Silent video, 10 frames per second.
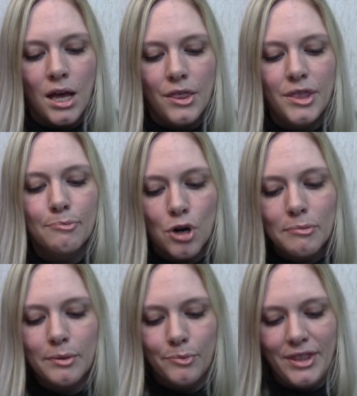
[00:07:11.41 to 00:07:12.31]
The
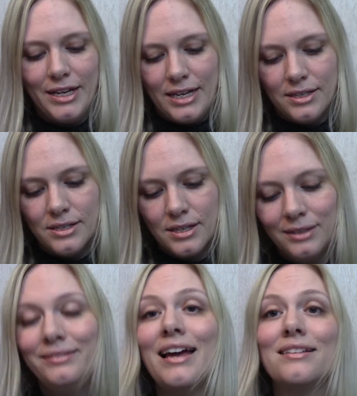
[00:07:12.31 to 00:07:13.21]
problem with it is,
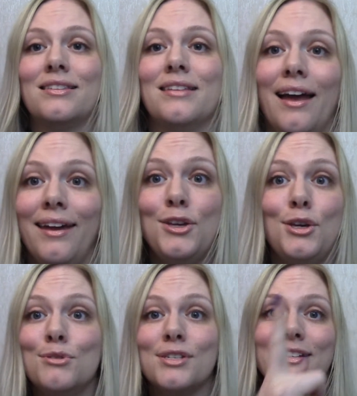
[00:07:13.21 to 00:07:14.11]
let's say
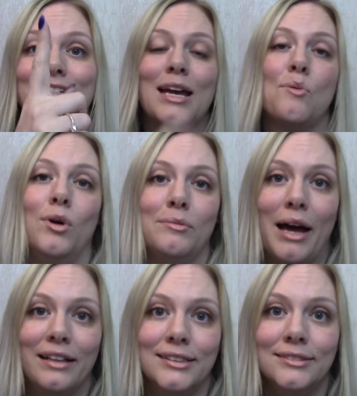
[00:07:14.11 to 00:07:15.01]
you were just going to take one
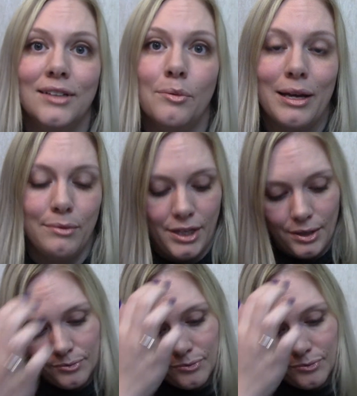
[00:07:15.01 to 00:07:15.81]
palette away with you.